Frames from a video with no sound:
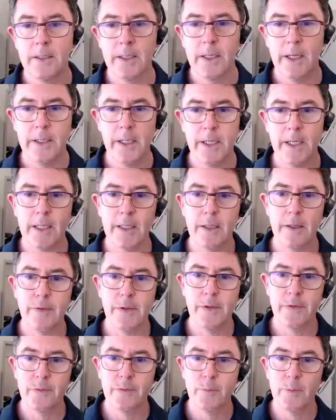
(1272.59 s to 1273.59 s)
and then other
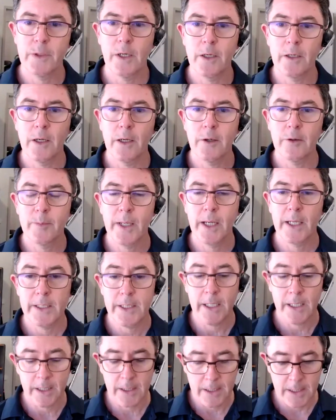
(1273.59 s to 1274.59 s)
things that we don't know about
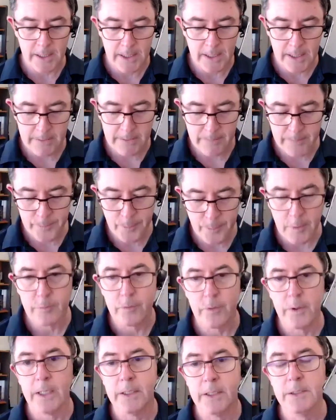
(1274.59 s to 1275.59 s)
yet
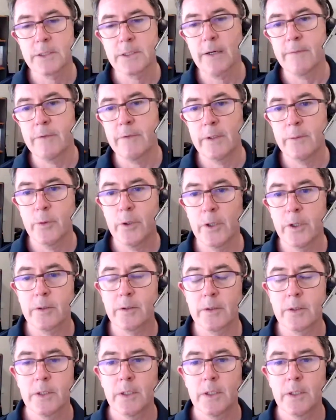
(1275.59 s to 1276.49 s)
through our discovery work.